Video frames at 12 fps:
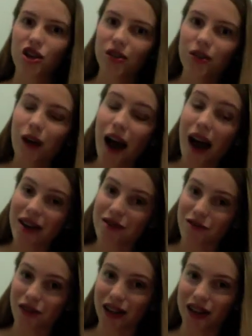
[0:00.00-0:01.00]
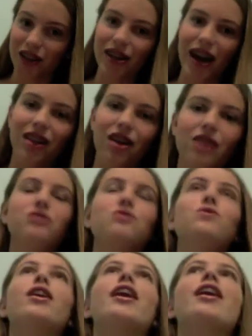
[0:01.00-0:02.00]
So I had a really good Kellogg's
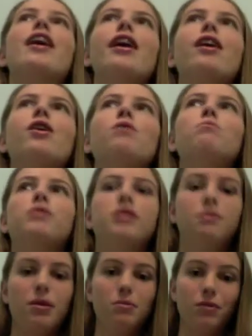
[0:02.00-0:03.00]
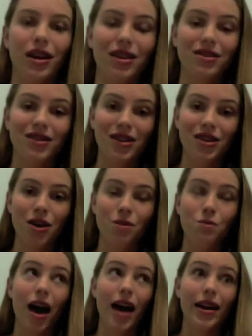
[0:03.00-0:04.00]
tour, and I hope people that did
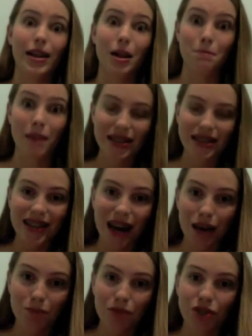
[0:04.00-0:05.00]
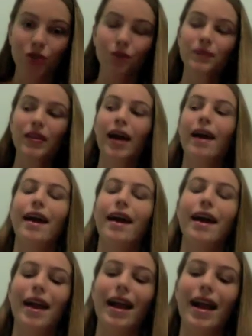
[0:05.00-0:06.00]
go had an amazing time too.
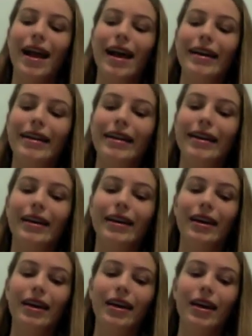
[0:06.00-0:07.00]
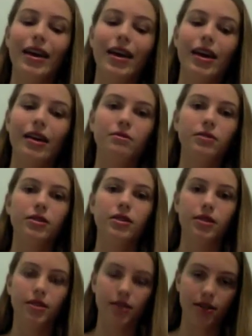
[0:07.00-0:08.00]
And it was
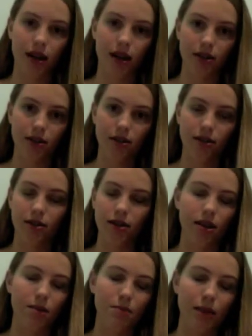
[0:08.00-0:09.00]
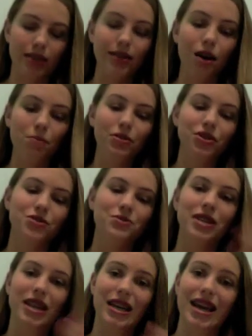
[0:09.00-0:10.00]
just such an amazing
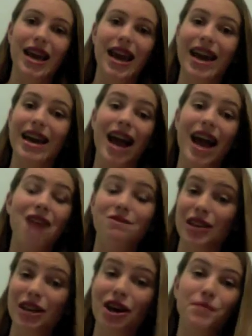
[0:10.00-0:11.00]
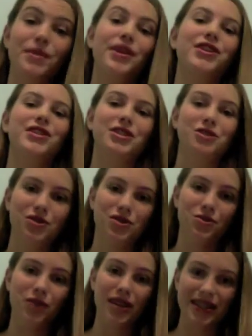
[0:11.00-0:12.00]
opportunity, and I really hope I go to the
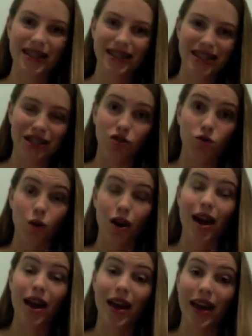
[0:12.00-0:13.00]
2016 tour.